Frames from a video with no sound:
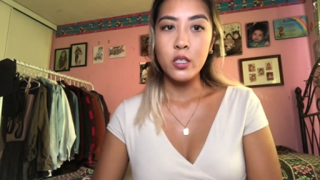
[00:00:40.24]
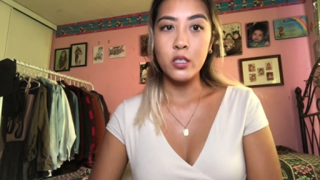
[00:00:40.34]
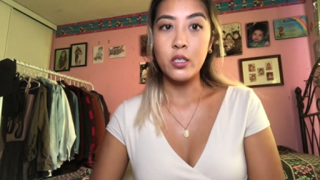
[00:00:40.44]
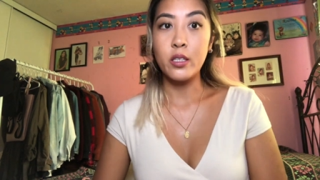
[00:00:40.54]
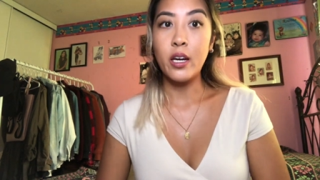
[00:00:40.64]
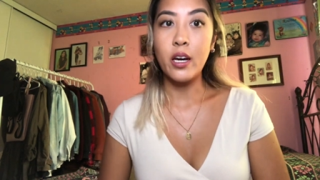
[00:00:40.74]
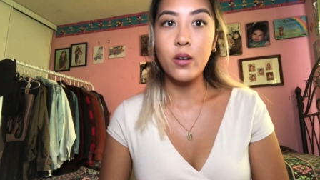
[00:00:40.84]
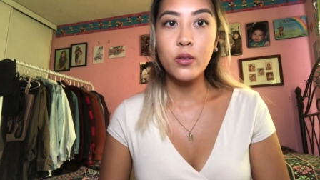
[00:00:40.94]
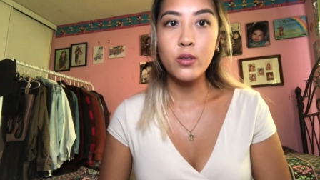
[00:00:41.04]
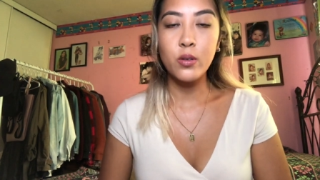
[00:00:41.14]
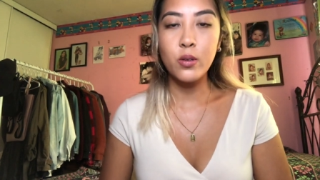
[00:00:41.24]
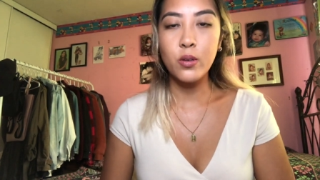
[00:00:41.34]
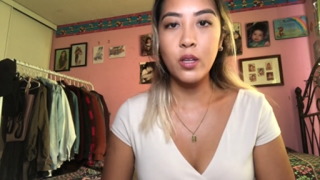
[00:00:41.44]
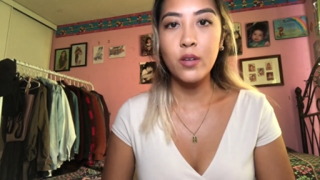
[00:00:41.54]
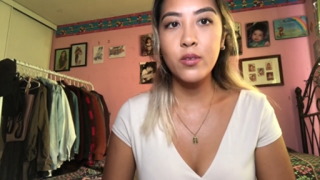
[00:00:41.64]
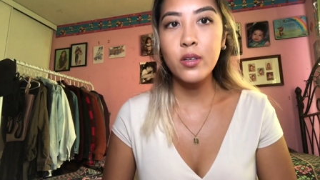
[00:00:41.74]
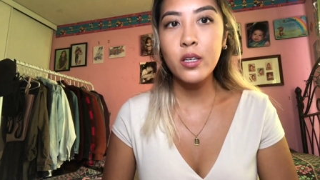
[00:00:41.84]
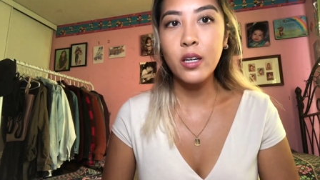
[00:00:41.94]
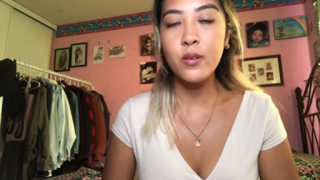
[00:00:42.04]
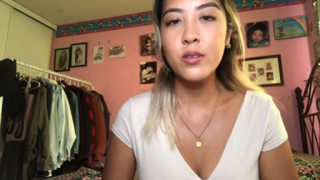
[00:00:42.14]
till now. So
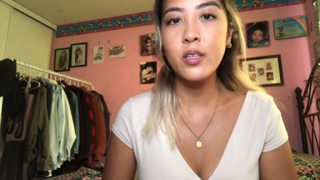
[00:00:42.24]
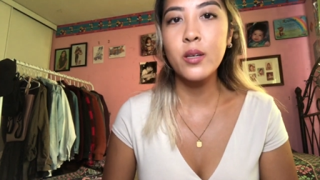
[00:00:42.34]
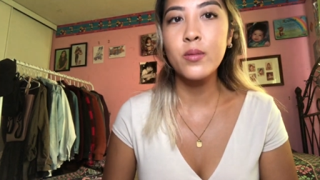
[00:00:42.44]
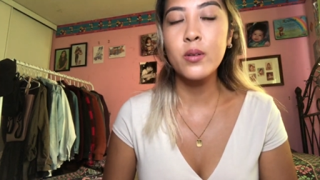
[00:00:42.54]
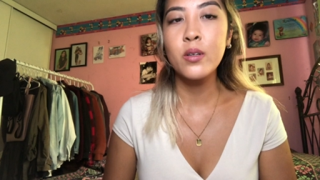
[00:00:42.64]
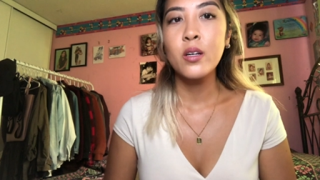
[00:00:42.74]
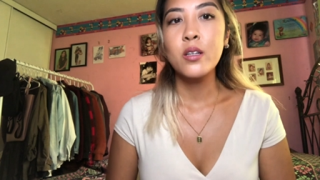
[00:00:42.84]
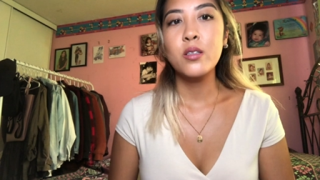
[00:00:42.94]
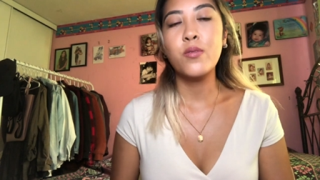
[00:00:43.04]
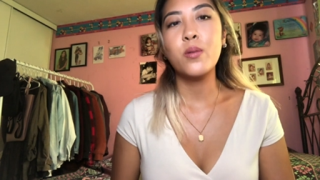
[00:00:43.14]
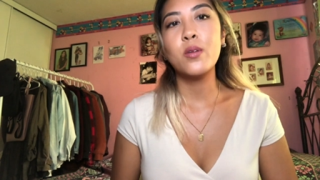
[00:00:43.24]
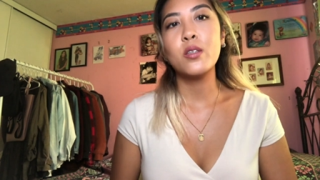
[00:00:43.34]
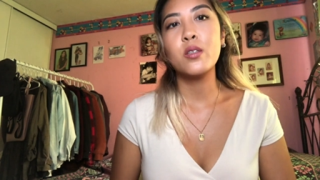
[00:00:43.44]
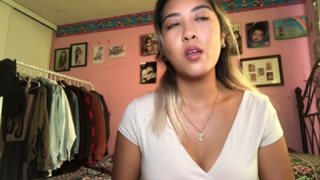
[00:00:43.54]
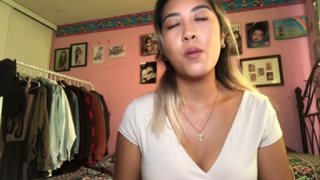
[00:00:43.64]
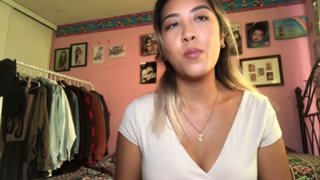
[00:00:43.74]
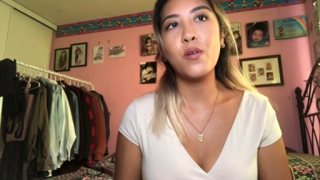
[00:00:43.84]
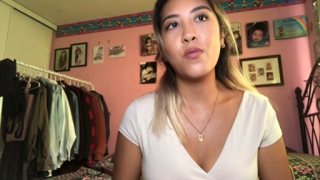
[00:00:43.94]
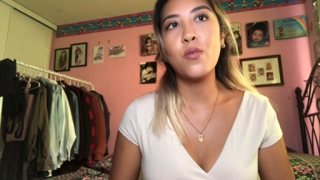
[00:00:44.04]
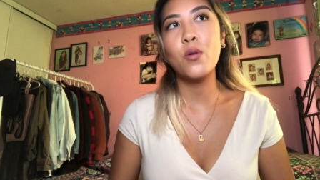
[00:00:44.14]
thankfully I was able to film this
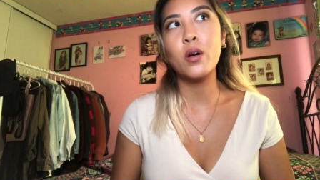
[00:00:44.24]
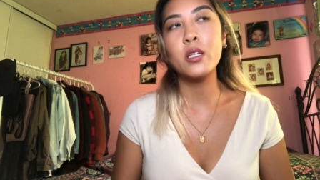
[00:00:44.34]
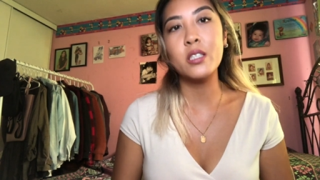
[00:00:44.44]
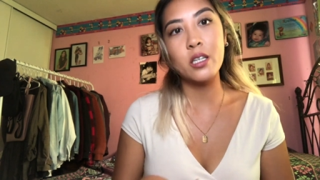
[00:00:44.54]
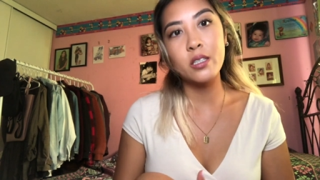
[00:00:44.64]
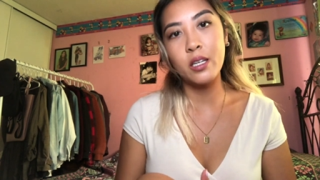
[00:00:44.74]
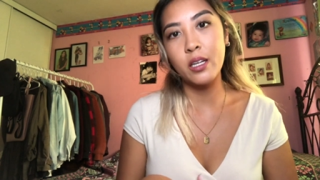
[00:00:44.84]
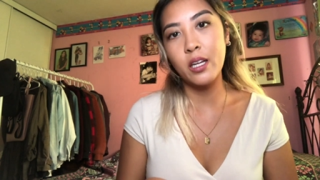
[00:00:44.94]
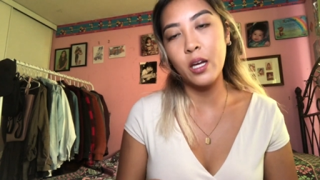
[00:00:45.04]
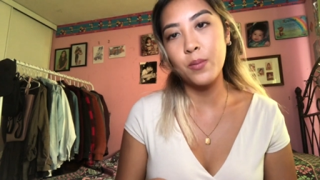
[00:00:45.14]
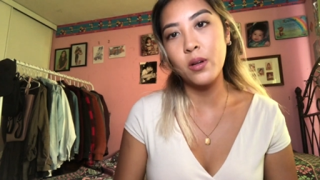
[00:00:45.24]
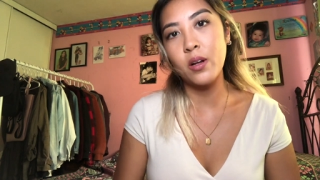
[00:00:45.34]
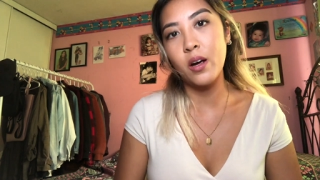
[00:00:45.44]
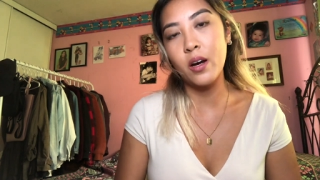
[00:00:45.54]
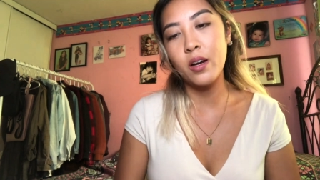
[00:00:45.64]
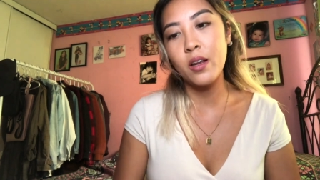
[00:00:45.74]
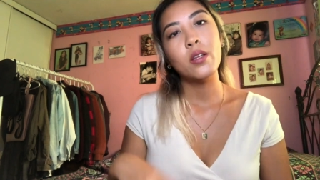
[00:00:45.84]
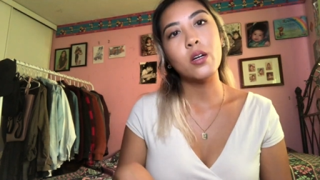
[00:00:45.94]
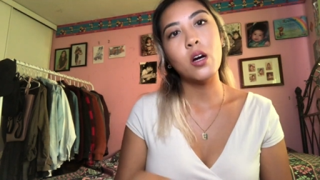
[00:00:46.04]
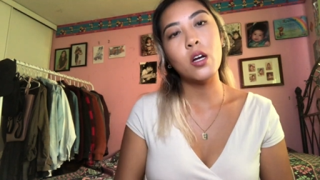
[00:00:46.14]
before Sunday came along.
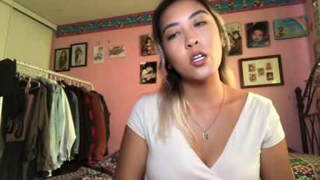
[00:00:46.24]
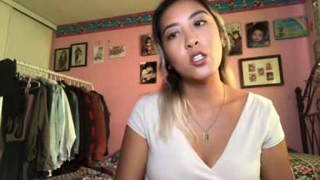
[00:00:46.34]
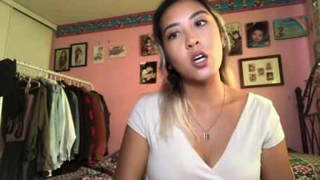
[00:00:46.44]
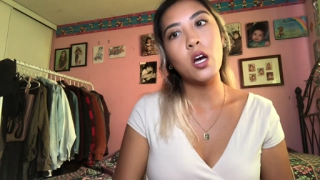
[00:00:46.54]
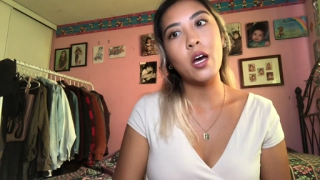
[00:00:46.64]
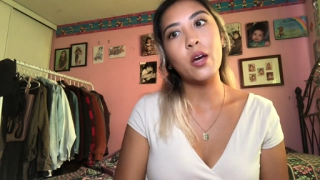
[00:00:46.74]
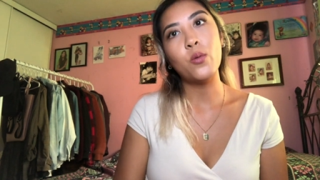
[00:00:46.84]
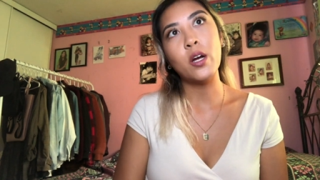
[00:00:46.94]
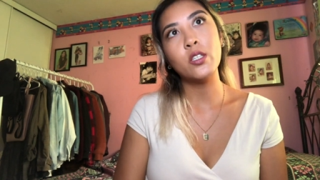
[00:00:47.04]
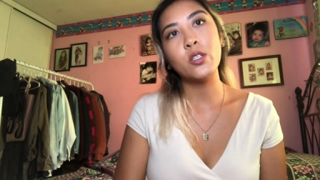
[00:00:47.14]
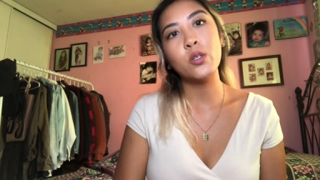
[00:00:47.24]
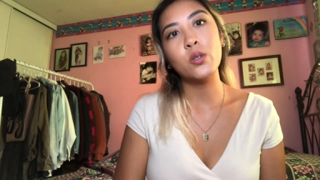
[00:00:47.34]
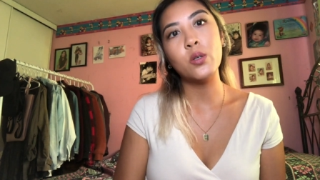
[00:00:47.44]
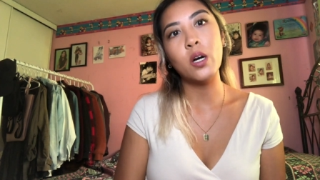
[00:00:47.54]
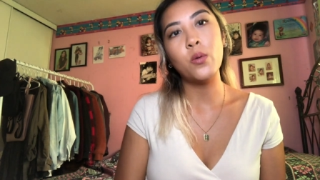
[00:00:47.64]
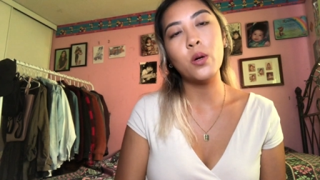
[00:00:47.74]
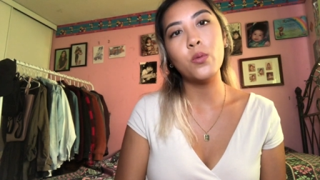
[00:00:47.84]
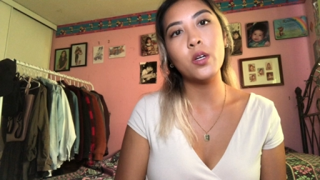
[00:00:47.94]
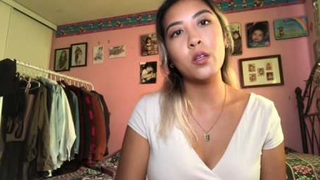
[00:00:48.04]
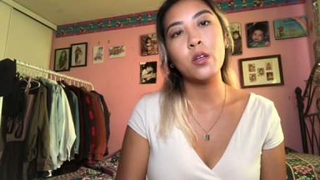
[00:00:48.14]
The cottage I went
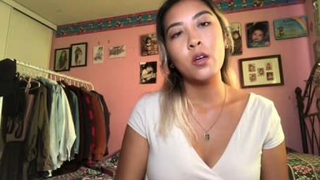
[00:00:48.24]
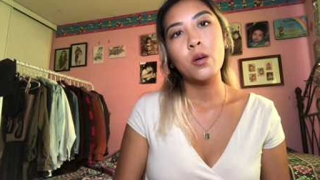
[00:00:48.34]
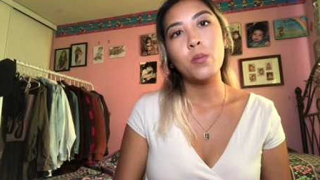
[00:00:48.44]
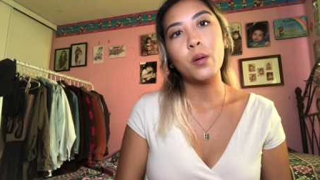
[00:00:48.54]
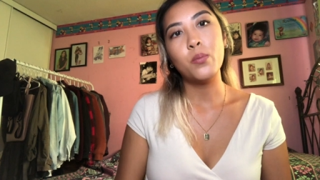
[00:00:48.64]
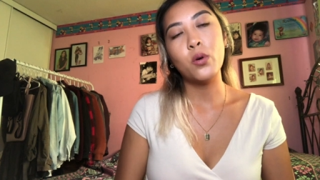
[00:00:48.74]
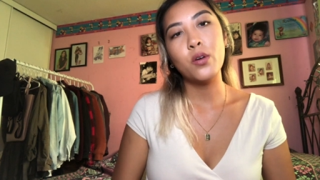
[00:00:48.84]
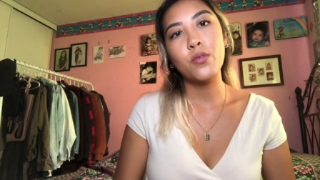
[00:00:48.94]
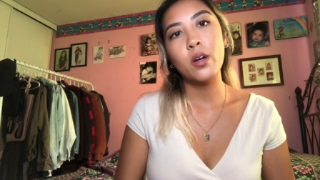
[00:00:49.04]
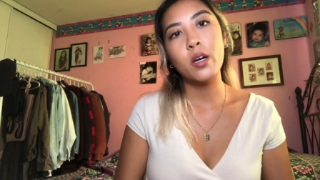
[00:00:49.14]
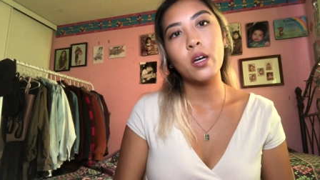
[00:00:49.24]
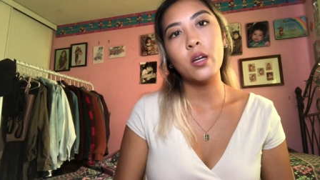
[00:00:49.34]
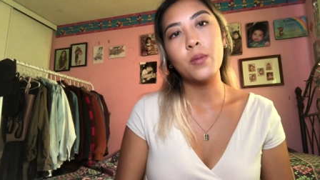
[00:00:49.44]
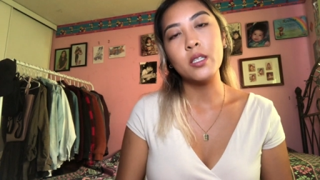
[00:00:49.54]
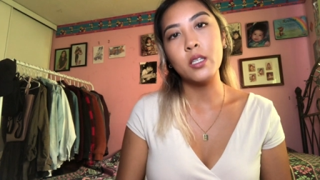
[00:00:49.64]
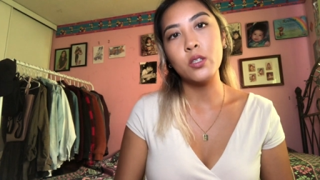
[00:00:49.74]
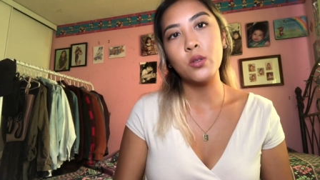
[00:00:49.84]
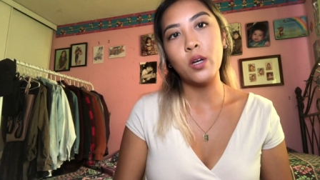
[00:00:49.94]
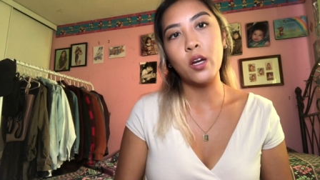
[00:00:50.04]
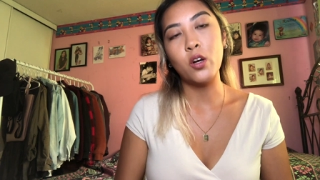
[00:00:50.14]
with my boyfriend, my
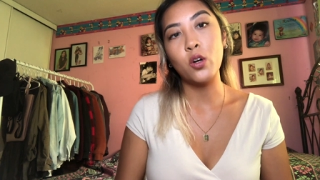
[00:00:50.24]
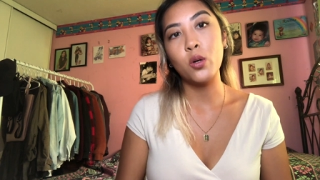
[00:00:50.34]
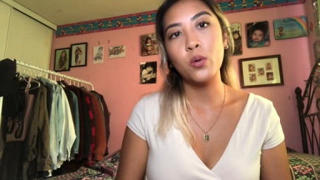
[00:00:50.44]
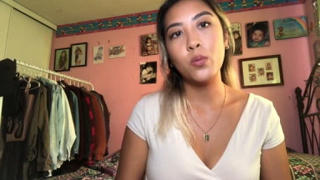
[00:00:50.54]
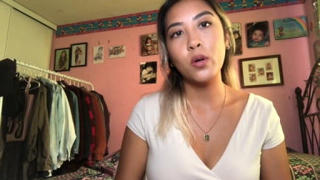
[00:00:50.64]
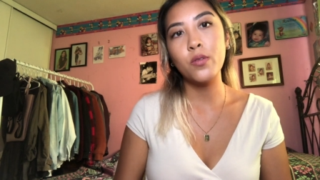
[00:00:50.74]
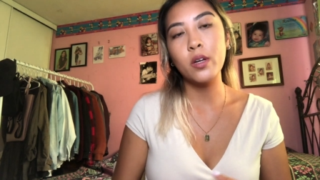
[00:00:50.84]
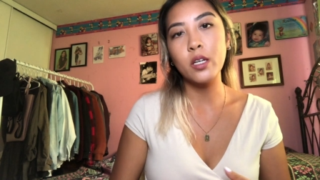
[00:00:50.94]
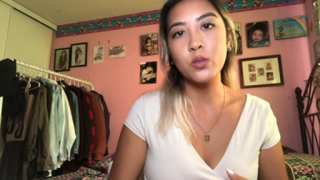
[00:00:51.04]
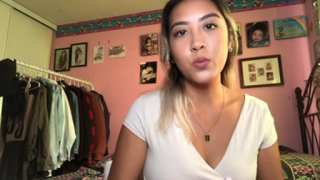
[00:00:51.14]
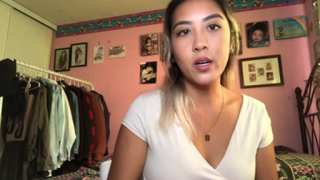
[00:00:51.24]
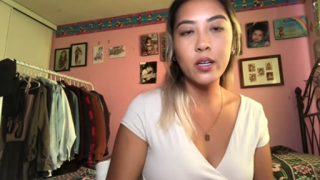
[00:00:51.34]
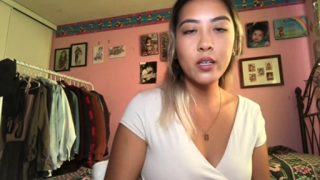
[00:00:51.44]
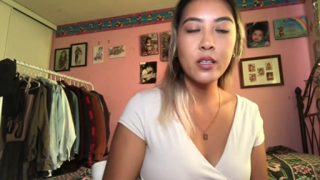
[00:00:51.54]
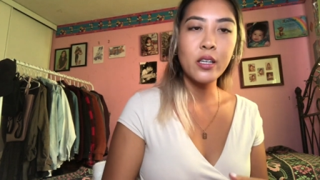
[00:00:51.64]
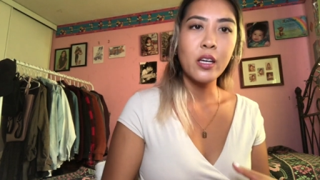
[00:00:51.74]
sister, and her boyfriend as well.